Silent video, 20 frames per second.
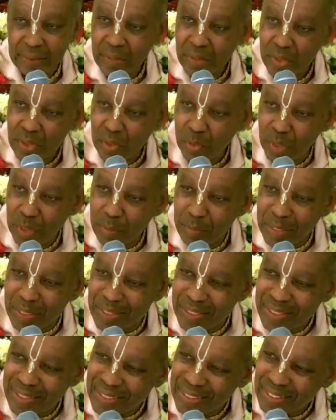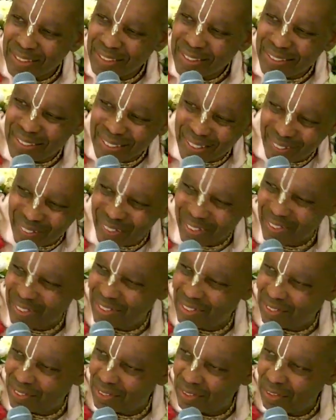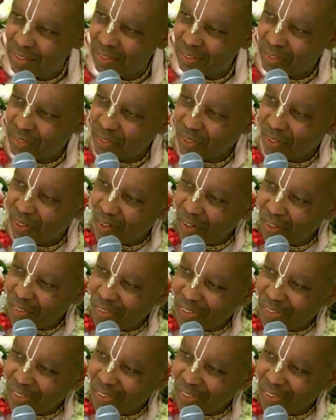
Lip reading: Surit means the dearest to your heart.